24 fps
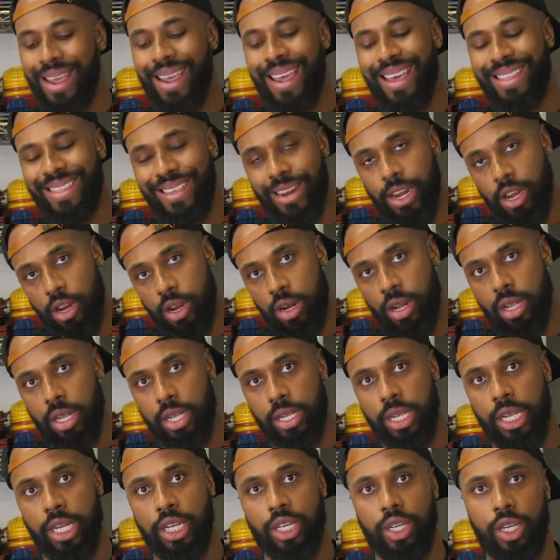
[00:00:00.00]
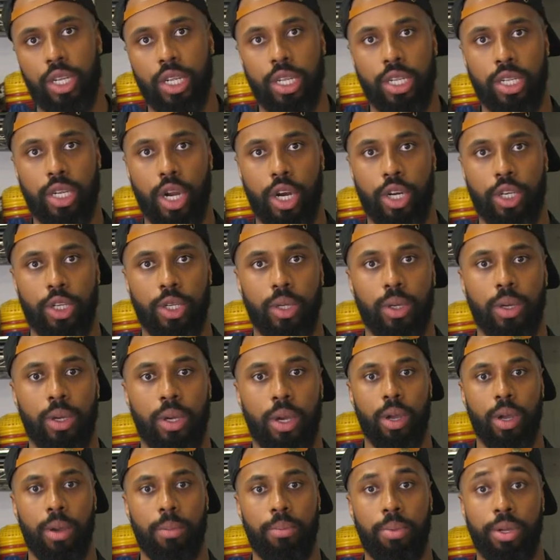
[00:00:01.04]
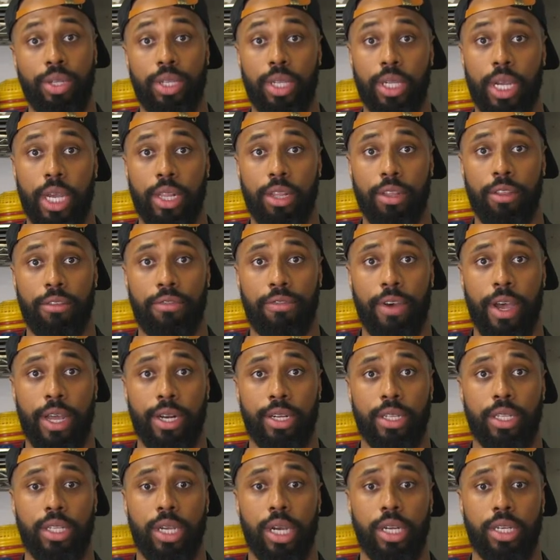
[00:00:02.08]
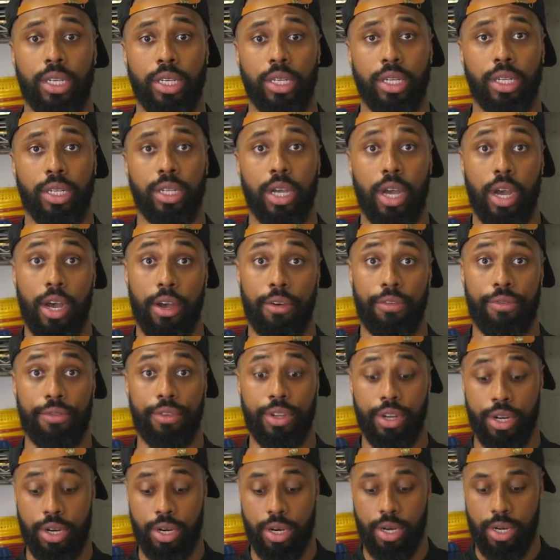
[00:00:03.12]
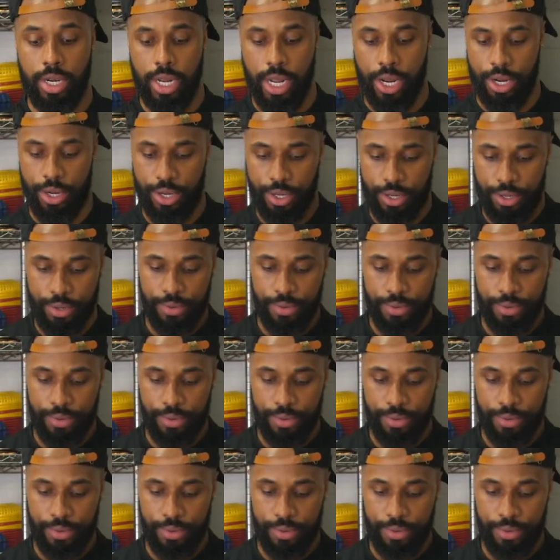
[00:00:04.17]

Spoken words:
and then you're gonna essentially start to put together the final touches of your dish.